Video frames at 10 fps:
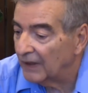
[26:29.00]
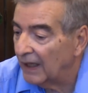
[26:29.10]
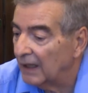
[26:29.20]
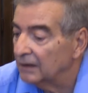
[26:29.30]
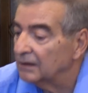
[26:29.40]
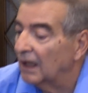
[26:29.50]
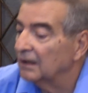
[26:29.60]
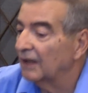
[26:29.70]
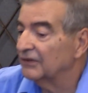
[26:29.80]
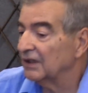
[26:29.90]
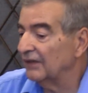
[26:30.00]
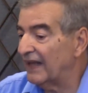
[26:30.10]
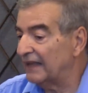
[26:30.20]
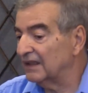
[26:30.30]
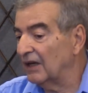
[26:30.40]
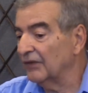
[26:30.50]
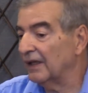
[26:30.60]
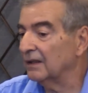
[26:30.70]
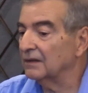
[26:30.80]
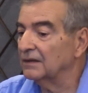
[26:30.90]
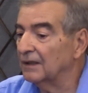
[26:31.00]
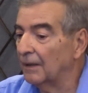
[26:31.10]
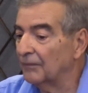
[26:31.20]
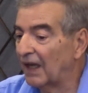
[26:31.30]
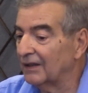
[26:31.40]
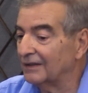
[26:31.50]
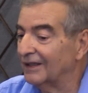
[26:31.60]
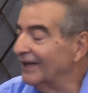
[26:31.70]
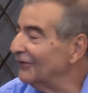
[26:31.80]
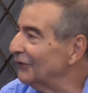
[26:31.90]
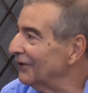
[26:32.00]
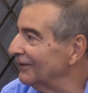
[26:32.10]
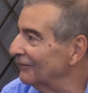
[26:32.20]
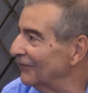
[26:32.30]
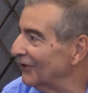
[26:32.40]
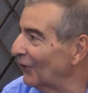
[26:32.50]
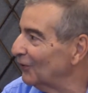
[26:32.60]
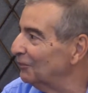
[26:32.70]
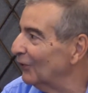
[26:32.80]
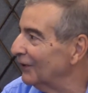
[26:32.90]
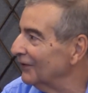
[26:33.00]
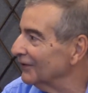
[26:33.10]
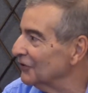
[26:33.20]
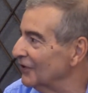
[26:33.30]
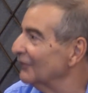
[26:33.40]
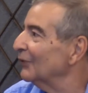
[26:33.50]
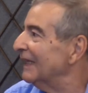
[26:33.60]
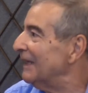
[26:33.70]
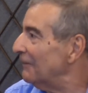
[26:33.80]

And I'd love to leave that down there. And I'd like to give you the ghost book, The Shivering.